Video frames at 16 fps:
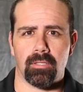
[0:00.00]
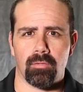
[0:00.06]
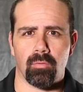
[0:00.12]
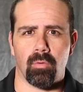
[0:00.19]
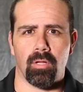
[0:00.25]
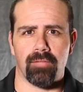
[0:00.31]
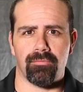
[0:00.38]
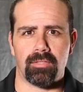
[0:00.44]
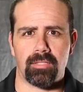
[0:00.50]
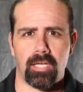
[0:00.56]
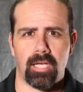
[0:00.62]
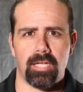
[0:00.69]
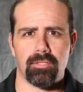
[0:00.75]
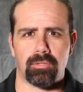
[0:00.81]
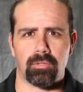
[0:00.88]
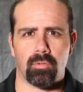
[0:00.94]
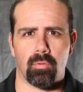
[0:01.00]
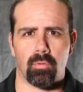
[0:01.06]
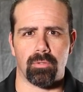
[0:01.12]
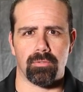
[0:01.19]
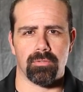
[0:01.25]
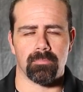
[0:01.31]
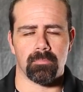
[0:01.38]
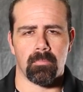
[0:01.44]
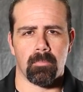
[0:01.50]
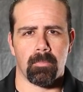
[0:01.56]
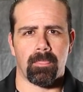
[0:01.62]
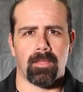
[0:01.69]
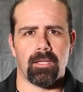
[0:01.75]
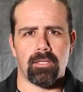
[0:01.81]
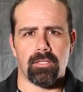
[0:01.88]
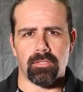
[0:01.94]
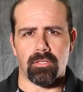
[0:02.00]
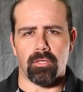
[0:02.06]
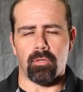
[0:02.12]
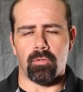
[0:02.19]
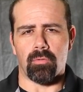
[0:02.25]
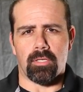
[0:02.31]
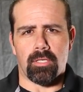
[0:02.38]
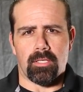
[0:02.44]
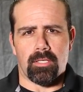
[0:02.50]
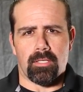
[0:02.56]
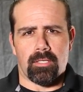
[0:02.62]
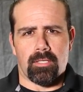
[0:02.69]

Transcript: a qualification course. So